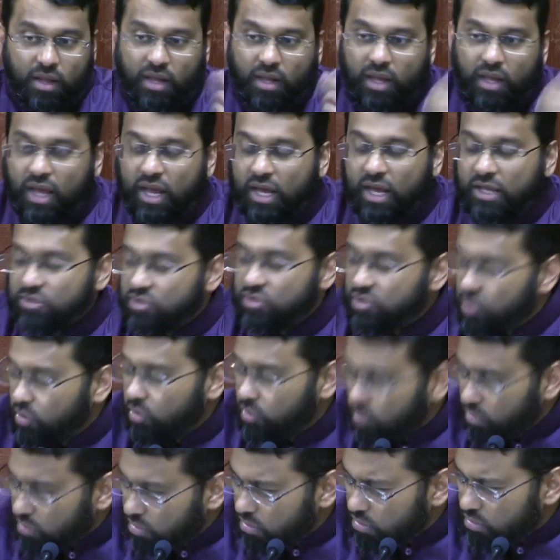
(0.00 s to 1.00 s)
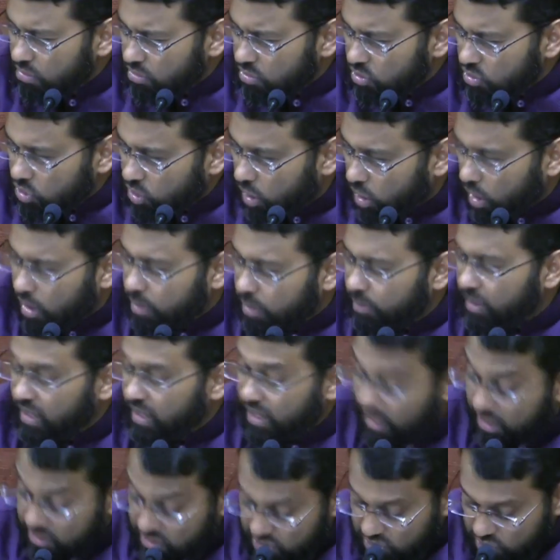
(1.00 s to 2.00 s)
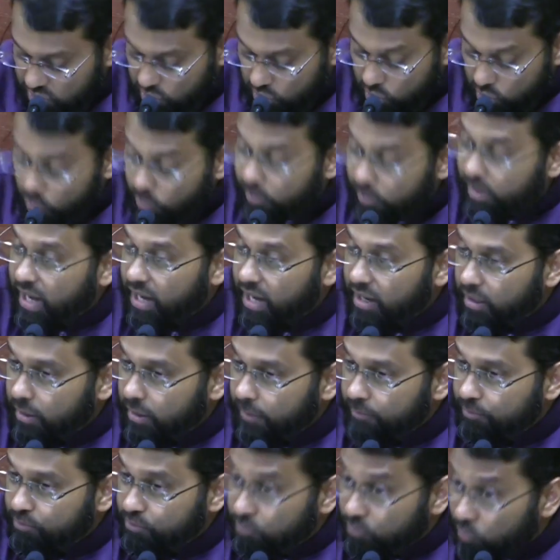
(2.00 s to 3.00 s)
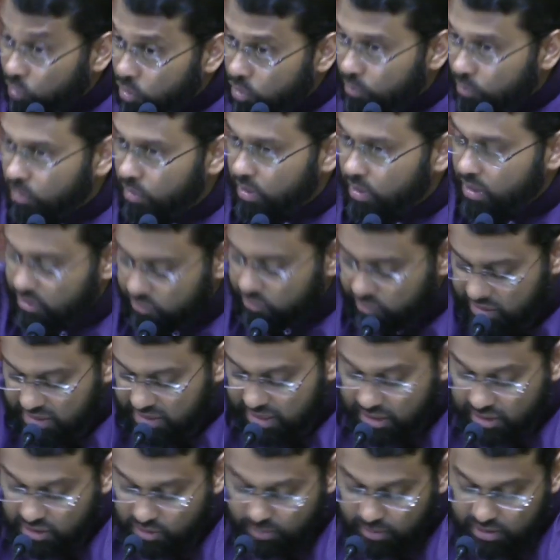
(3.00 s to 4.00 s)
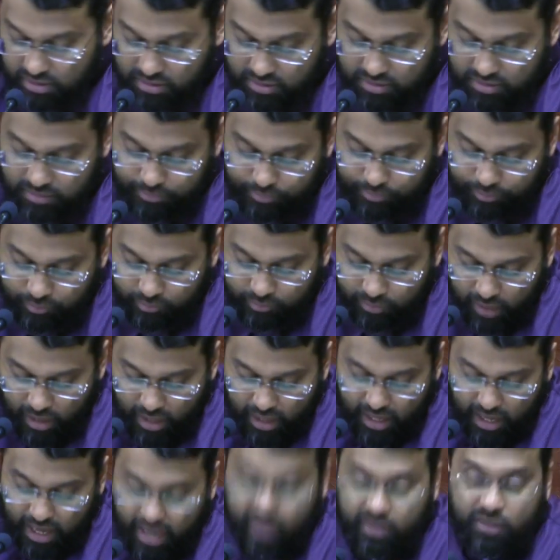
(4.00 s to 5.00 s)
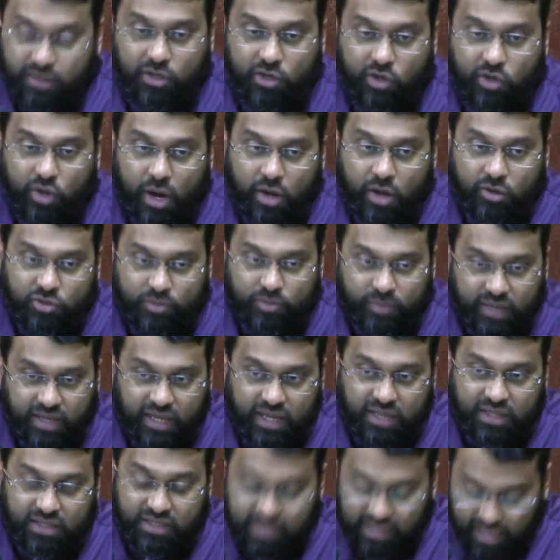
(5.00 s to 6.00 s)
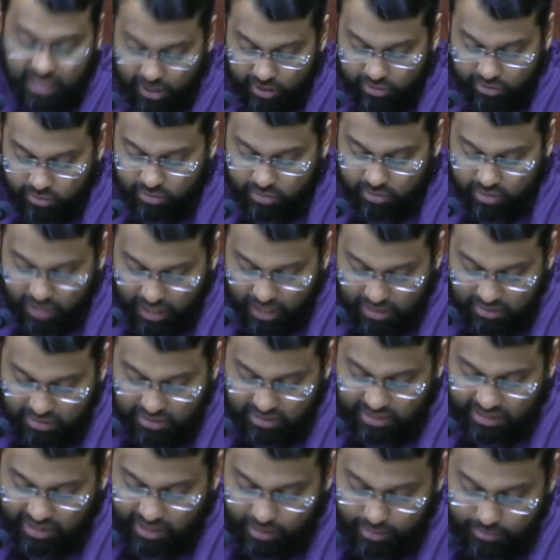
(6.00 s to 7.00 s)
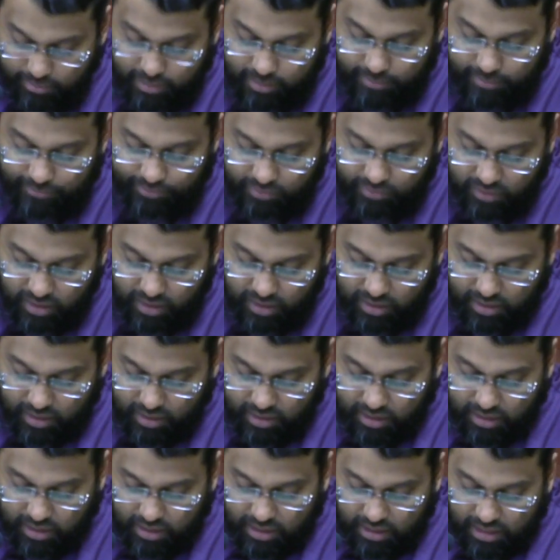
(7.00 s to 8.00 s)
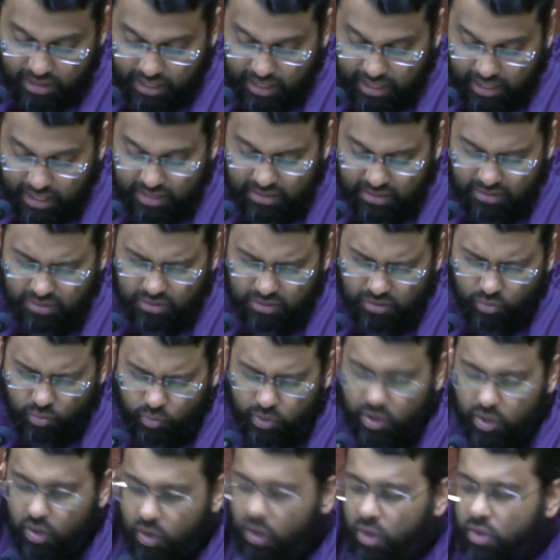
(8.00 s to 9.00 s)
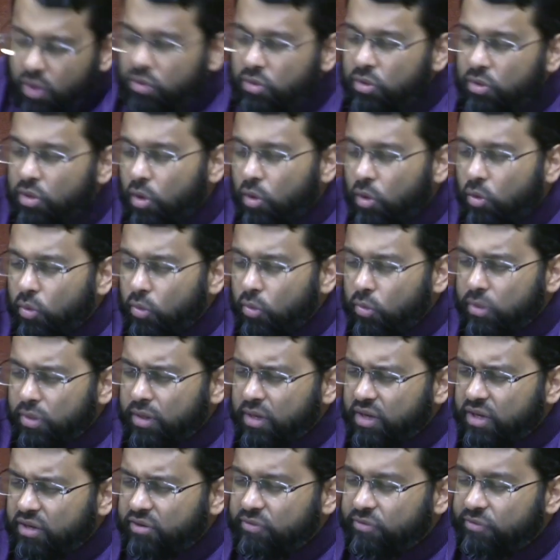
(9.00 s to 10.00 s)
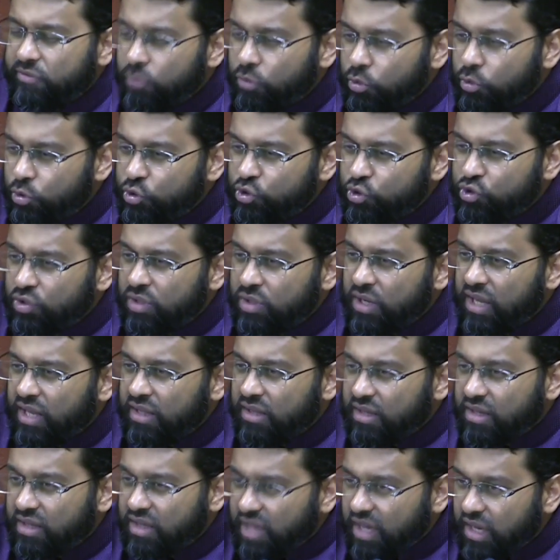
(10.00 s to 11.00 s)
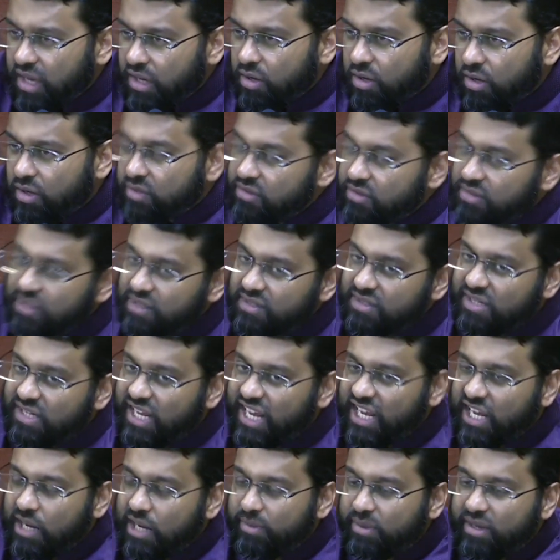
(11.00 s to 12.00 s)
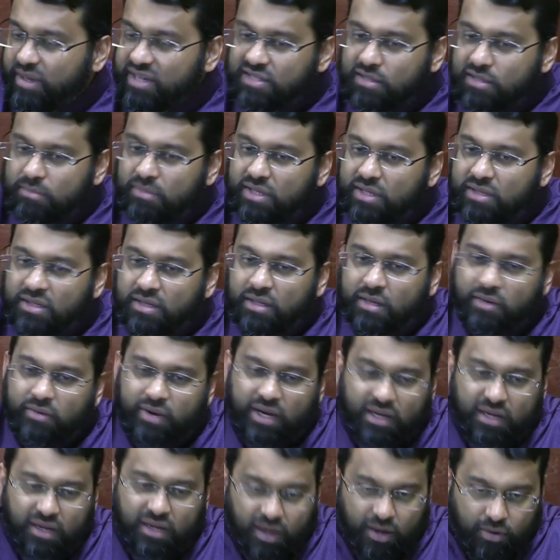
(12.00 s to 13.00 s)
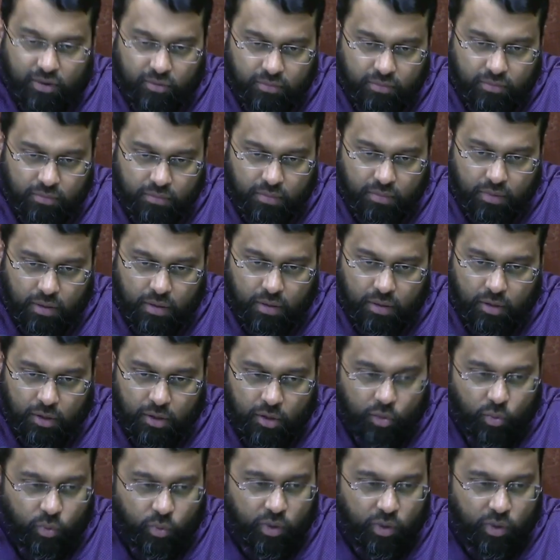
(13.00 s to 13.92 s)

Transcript: And so talk begins to go back, murmuring, resentment. And the crowds began to gather at the Kaaba. And we all know the confusion and the chaos that's taking place in Medina right now. We